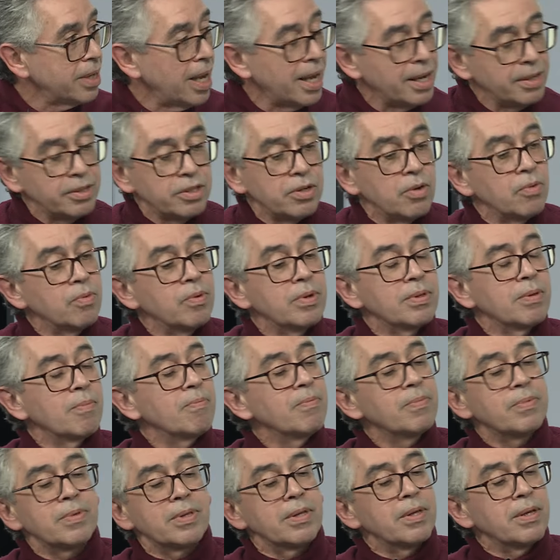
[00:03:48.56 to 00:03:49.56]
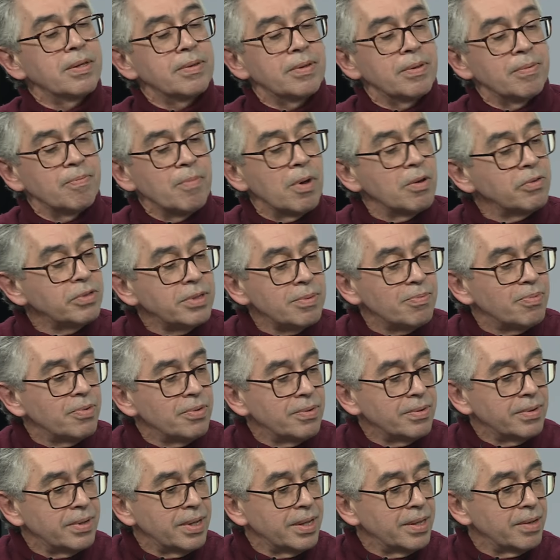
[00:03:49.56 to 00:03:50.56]
and yes. so the, the, the most
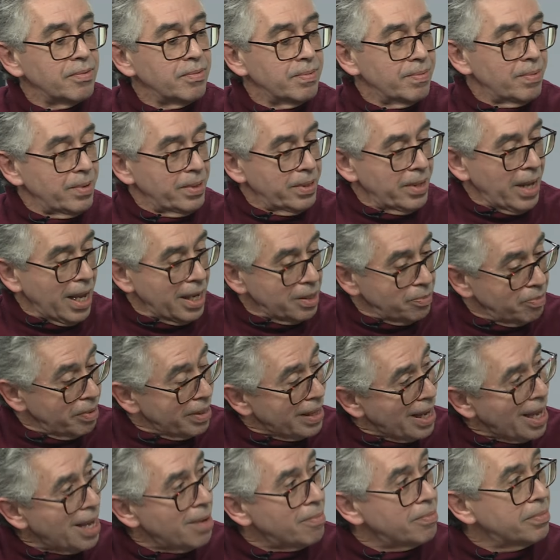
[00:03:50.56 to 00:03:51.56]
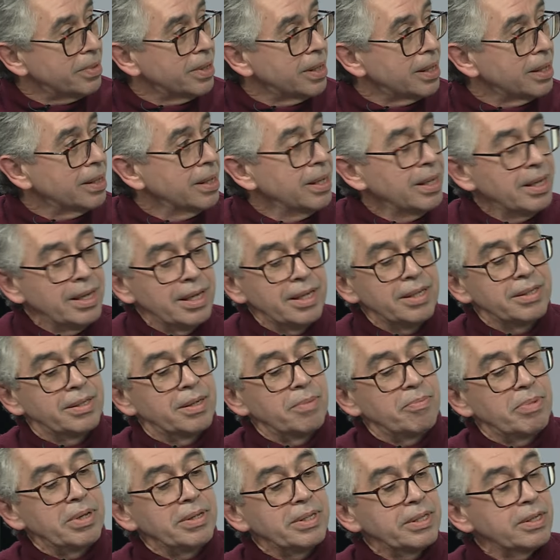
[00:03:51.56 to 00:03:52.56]
important thing that has been happening is
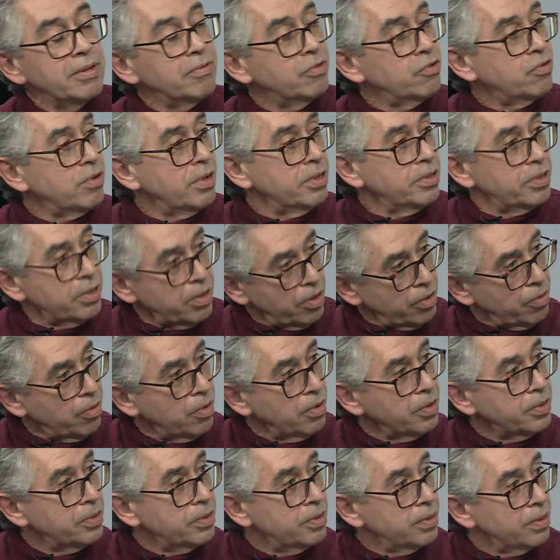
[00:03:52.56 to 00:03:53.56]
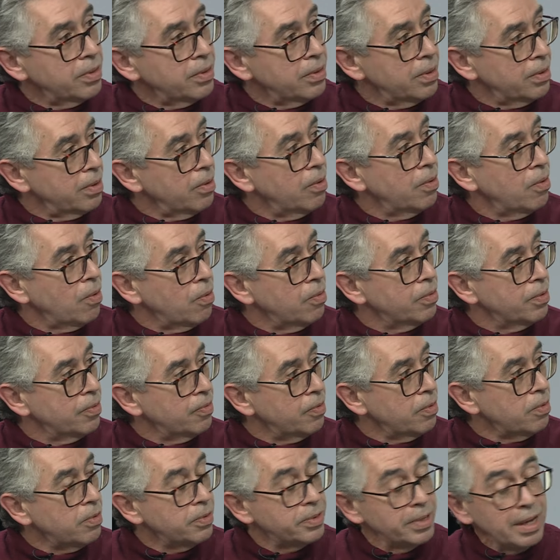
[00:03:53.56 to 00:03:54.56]
the building of trust across all the
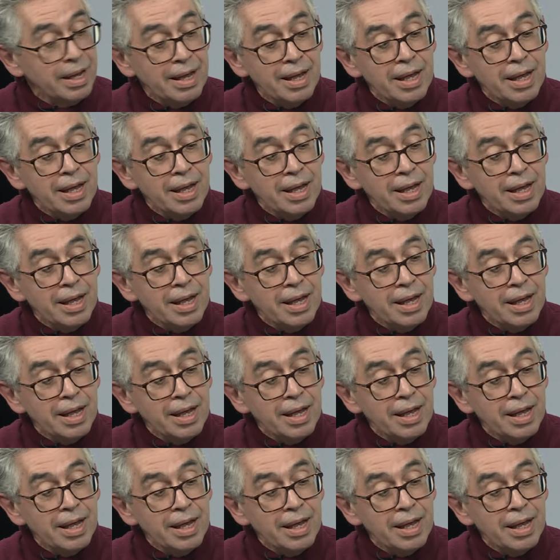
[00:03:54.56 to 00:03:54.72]
floors.